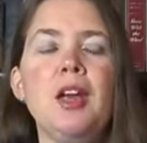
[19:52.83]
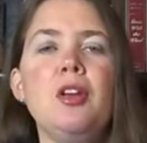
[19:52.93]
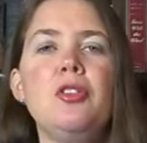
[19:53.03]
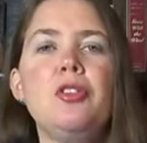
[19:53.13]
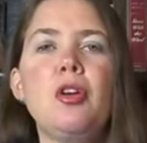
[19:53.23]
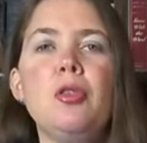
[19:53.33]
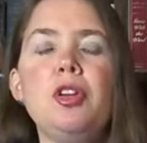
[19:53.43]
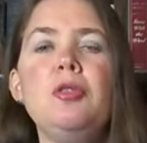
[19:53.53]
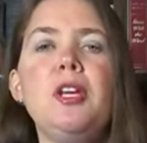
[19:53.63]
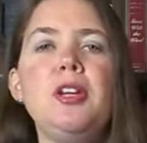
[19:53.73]
So you
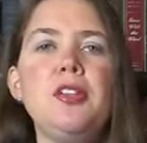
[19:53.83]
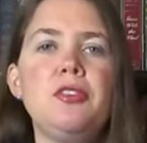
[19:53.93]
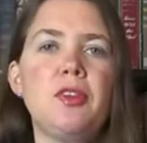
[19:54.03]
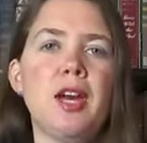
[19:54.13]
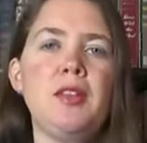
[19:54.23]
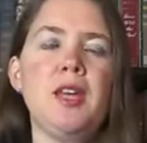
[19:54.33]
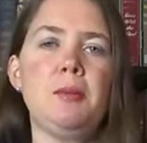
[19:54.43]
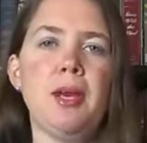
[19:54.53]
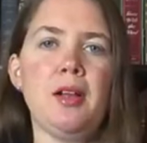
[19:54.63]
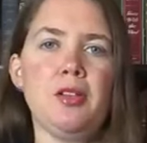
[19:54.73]
need to find that
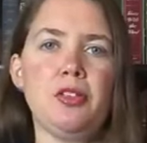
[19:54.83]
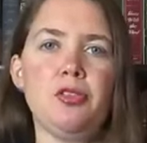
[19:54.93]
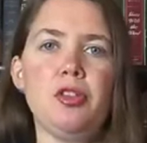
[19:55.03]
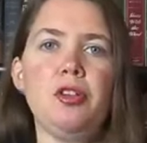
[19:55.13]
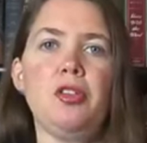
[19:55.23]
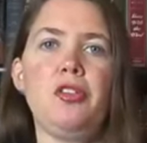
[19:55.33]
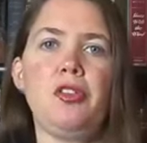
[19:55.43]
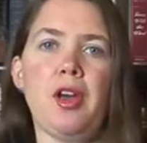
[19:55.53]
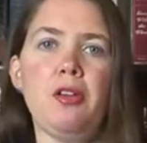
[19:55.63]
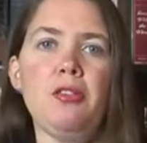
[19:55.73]
balance for
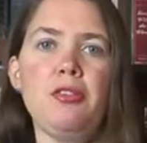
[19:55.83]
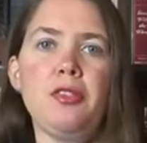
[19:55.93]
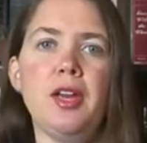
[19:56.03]
yourself